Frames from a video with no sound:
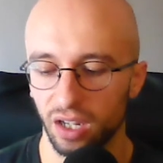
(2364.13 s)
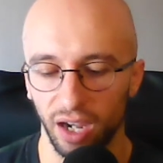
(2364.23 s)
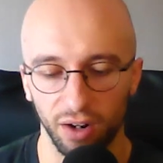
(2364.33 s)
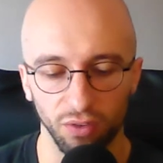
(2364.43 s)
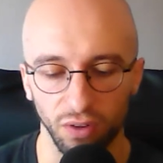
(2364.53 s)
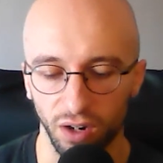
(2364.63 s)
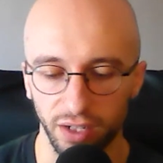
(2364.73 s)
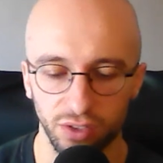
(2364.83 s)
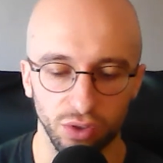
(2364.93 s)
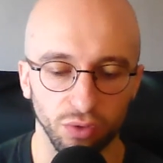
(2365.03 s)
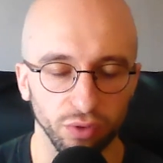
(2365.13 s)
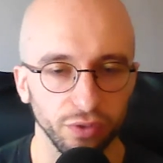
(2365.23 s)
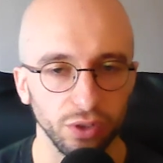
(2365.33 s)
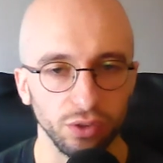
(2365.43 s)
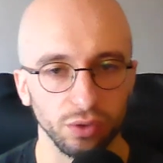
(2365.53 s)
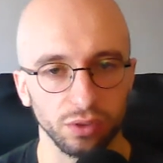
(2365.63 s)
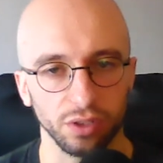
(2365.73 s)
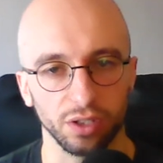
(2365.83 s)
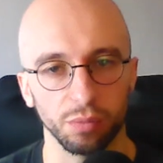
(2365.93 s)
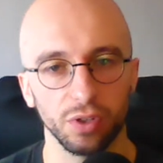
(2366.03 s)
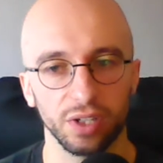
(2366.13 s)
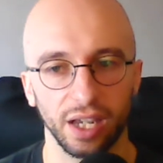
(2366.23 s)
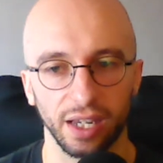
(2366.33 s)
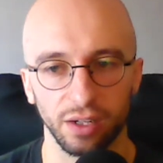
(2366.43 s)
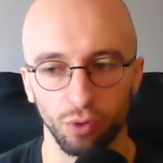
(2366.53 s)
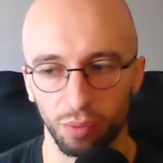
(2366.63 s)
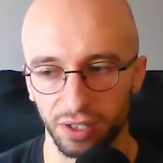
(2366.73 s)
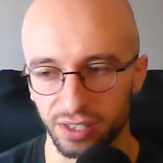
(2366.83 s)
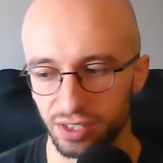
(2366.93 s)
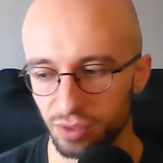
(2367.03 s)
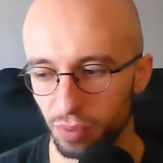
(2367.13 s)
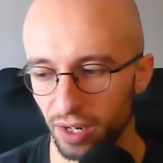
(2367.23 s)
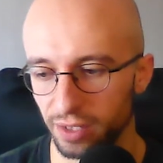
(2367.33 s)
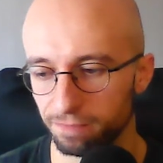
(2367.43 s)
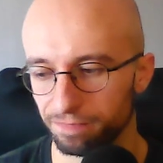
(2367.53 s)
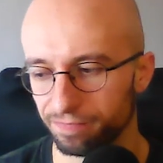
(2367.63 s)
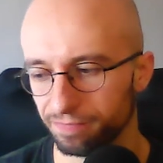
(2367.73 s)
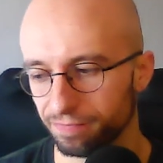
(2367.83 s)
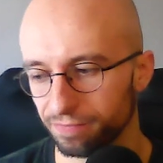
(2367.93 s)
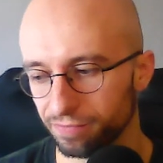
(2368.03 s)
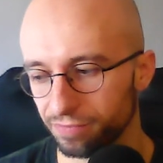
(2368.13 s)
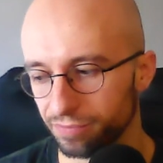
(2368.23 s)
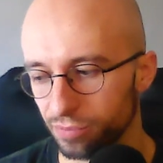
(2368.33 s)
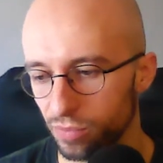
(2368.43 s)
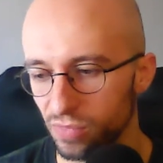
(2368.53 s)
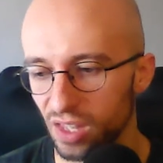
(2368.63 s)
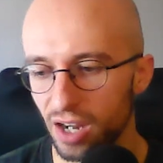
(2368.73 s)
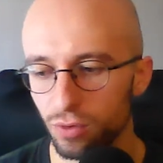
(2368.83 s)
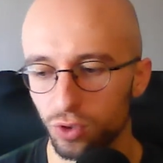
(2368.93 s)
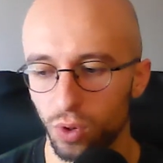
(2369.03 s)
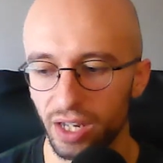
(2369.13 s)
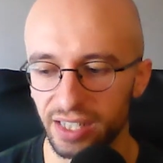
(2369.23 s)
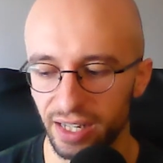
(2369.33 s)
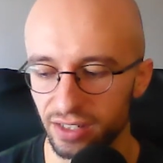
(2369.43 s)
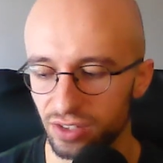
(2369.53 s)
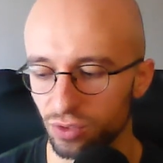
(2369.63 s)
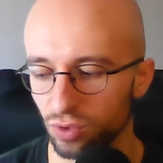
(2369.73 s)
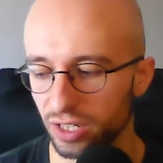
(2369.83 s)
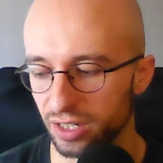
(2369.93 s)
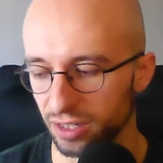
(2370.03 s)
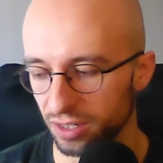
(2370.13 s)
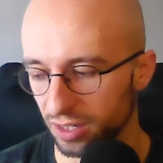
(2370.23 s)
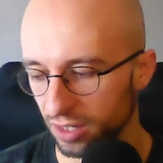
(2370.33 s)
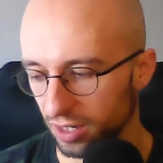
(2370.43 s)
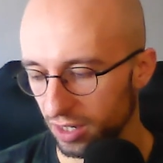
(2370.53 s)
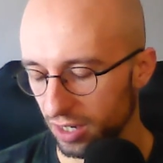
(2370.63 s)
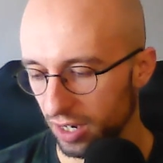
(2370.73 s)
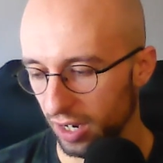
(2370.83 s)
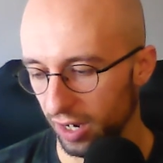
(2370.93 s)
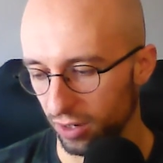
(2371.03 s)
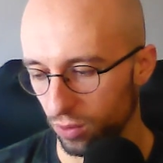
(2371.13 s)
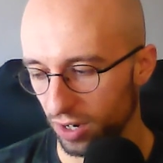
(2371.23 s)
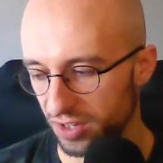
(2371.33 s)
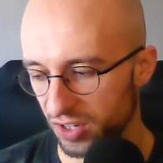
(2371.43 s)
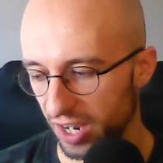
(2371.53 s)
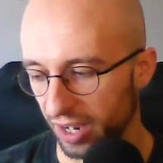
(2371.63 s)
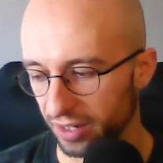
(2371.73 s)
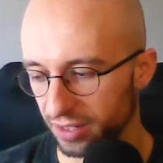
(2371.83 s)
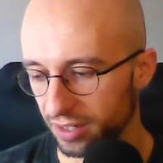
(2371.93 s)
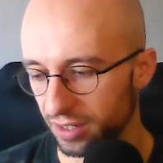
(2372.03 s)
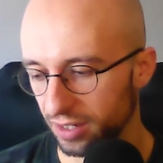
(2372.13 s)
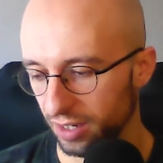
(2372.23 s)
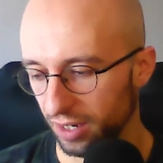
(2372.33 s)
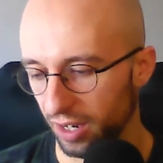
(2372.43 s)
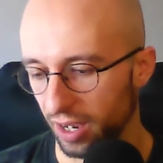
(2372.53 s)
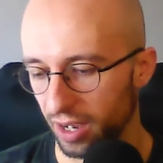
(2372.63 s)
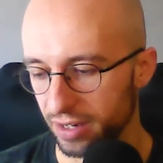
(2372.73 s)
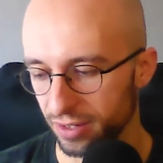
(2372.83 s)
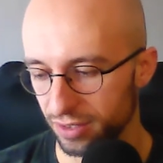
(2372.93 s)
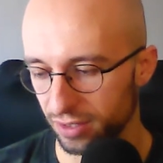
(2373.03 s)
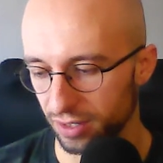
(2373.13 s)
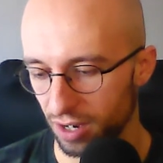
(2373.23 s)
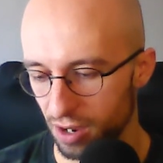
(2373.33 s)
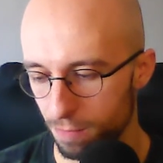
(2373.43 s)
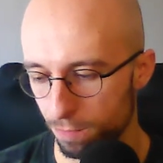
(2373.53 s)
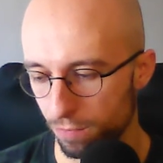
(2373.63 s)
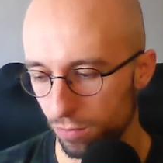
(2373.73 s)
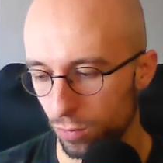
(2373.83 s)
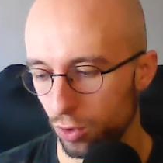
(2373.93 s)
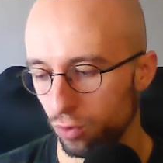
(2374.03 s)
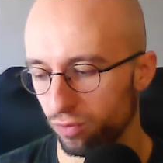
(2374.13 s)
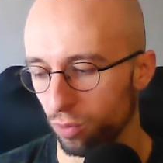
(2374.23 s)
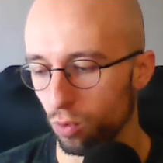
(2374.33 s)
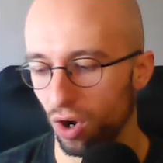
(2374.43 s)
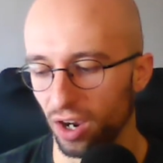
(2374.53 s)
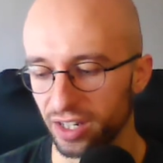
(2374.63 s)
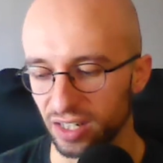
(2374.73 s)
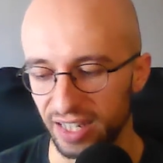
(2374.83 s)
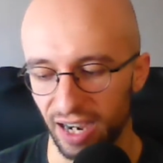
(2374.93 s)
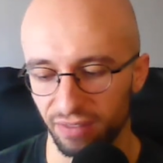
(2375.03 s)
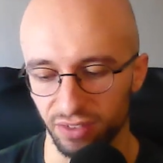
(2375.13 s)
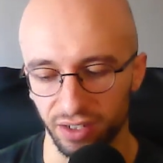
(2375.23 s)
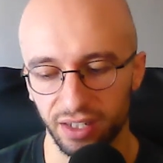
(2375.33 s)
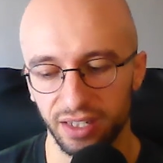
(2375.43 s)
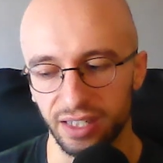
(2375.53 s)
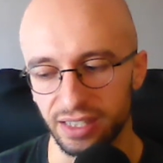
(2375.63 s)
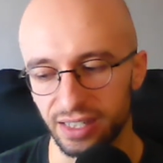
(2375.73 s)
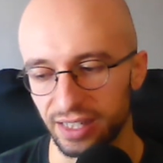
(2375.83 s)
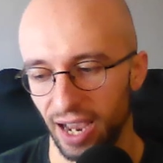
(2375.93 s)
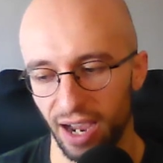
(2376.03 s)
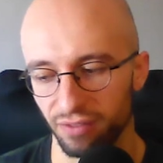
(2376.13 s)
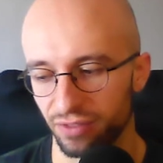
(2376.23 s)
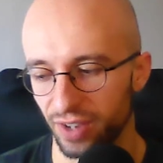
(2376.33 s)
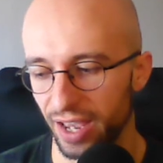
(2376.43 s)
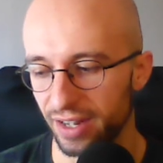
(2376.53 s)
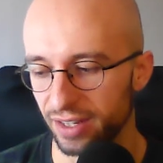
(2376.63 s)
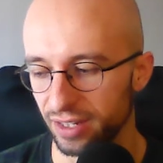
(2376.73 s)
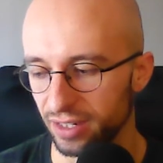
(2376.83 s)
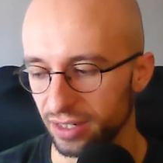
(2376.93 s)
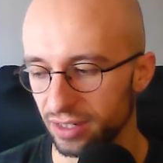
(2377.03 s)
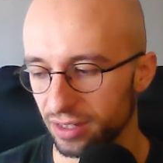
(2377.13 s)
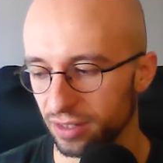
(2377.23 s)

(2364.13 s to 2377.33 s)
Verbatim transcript: outright sort of refusal to communicate or participate. And it was quite intense to read it and quite sad. And um, from what I could gather, he didn't have any